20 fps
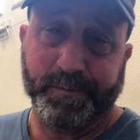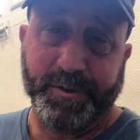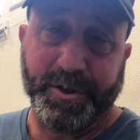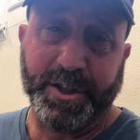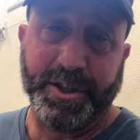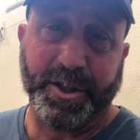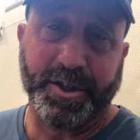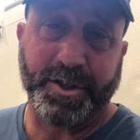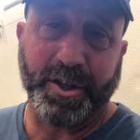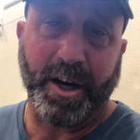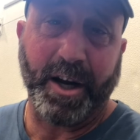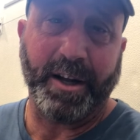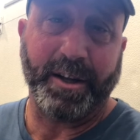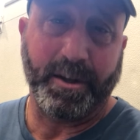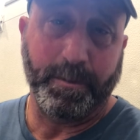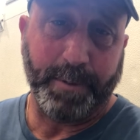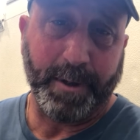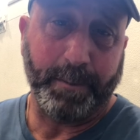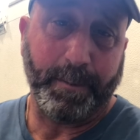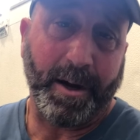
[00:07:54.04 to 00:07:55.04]
she decided
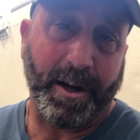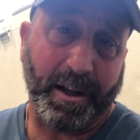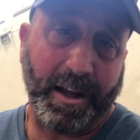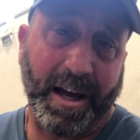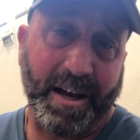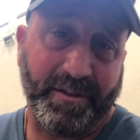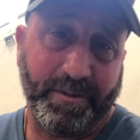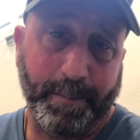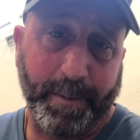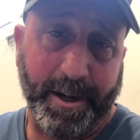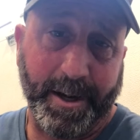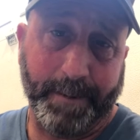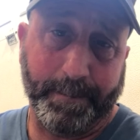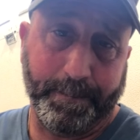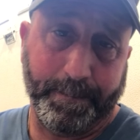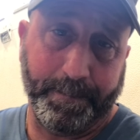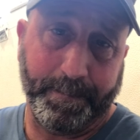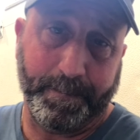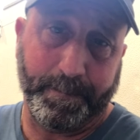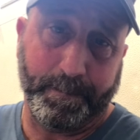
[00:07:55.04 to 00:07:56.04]
to be my life mate,
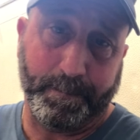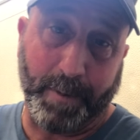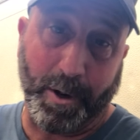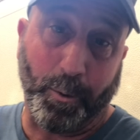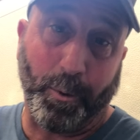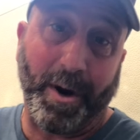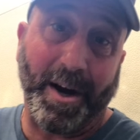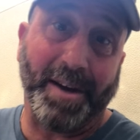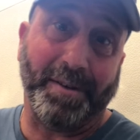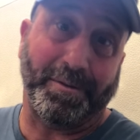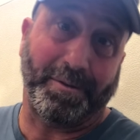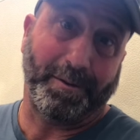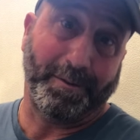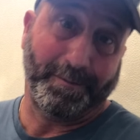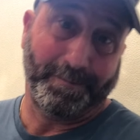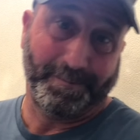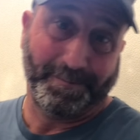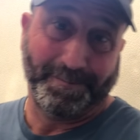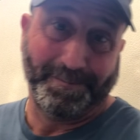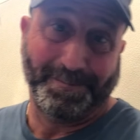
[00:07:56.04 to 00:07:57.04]
my wife.
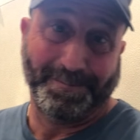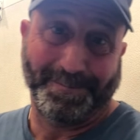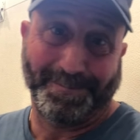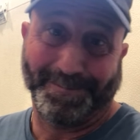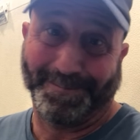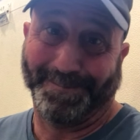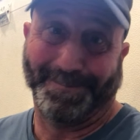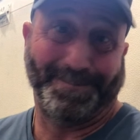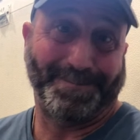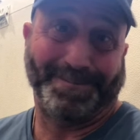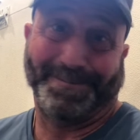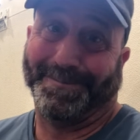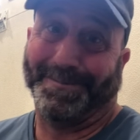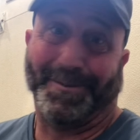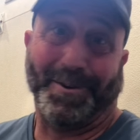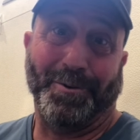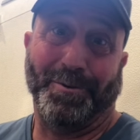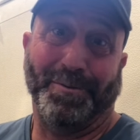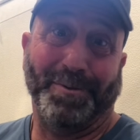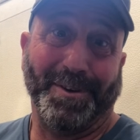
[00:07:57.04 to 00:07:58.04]

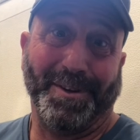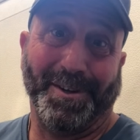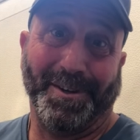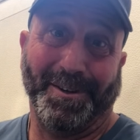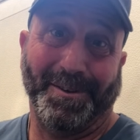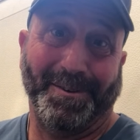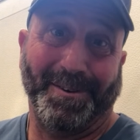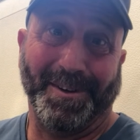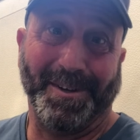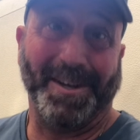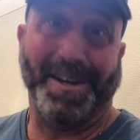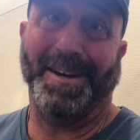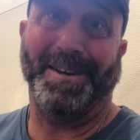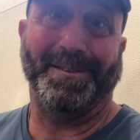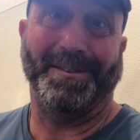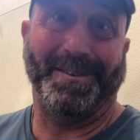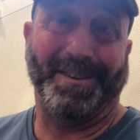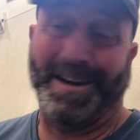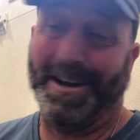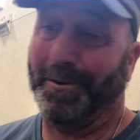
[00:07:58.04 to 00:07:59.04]
Go figure.
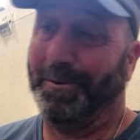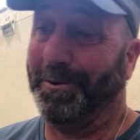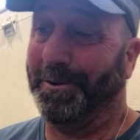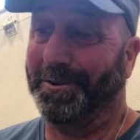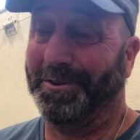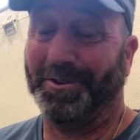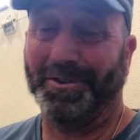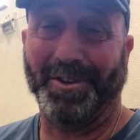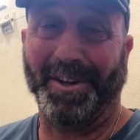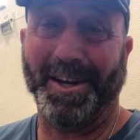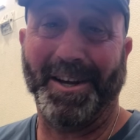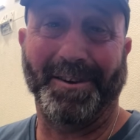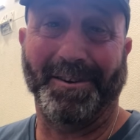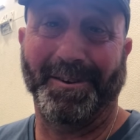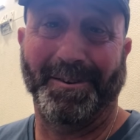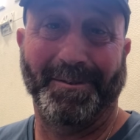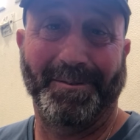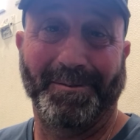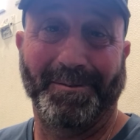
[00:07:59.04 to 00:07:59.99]
Again, I don't understand.